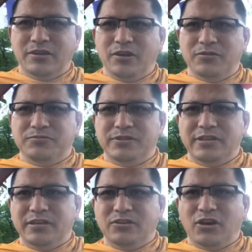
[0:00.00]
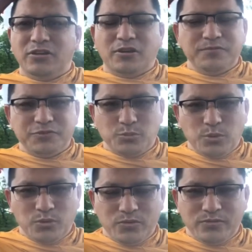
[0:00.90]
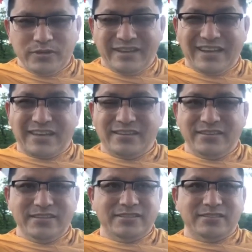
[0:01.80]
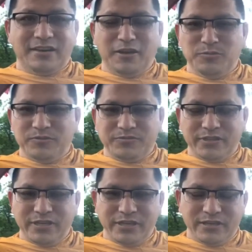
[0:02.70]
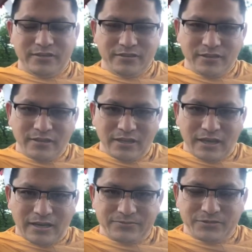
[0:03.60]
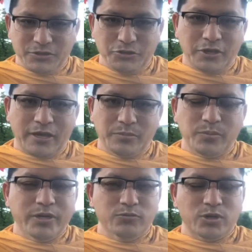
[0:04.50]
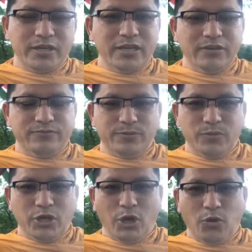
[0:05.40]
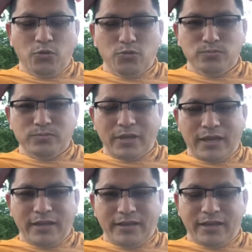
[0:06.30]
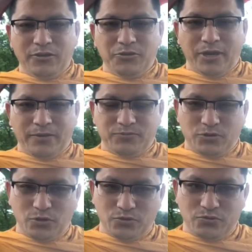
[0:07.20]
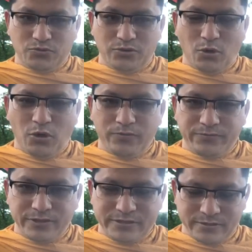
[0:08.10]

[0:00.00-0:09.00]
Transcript: feeling uncomfortable, like this time of the year, after you have been working from the home and now you have to go to the office,